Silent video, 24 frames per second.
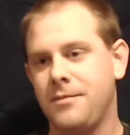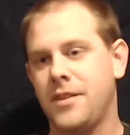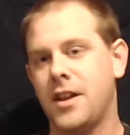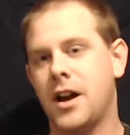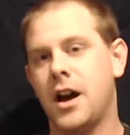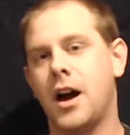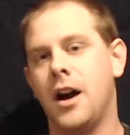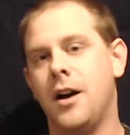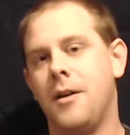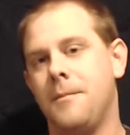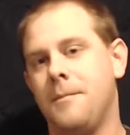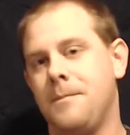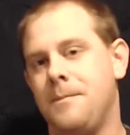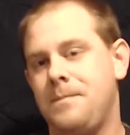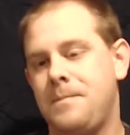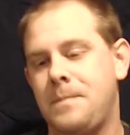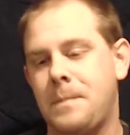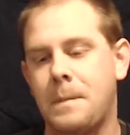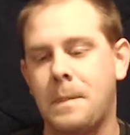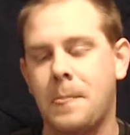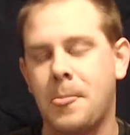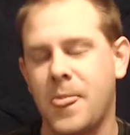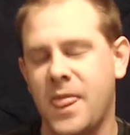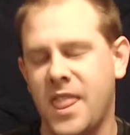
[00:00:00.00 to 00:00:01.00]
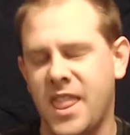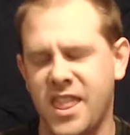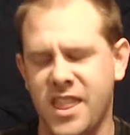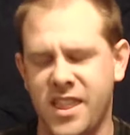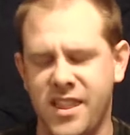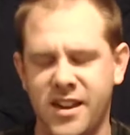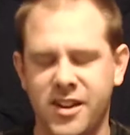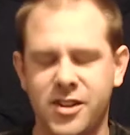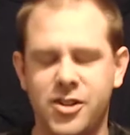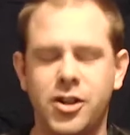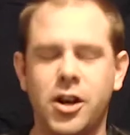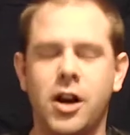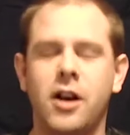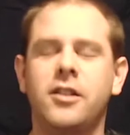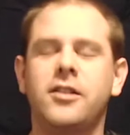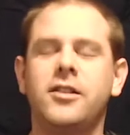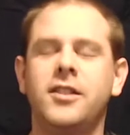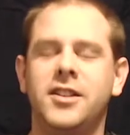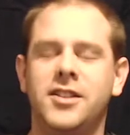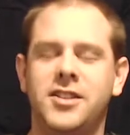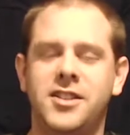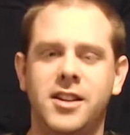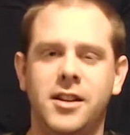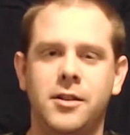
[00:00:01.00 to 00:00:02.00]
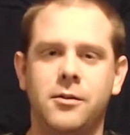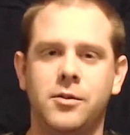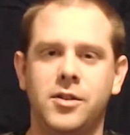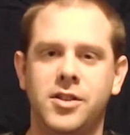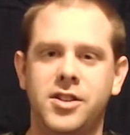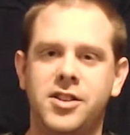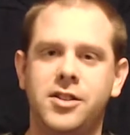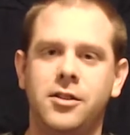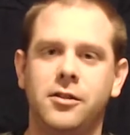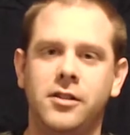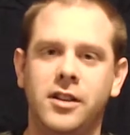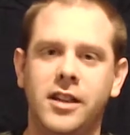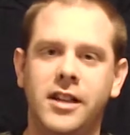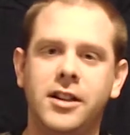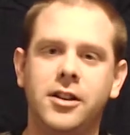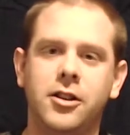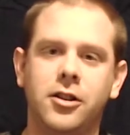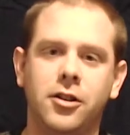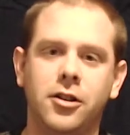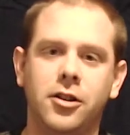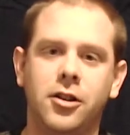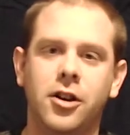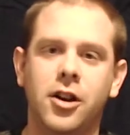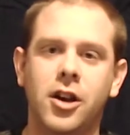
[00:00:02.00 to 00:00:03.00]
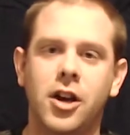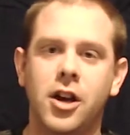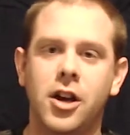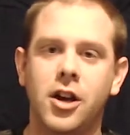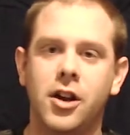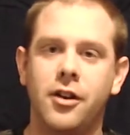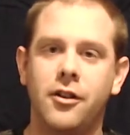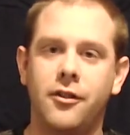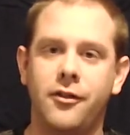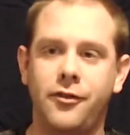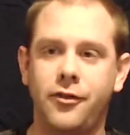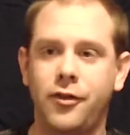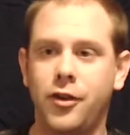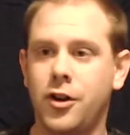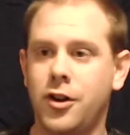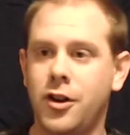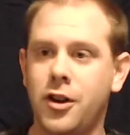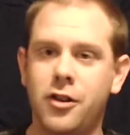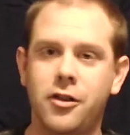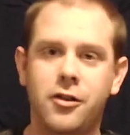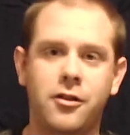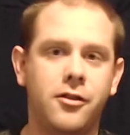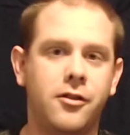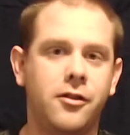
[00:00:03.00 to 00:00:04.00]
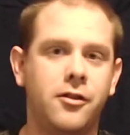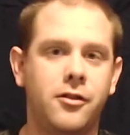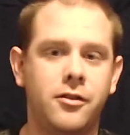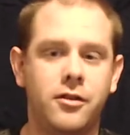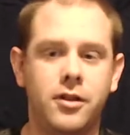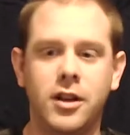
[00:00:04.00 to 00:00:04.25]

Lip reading: the chocolate scent will still linger for another,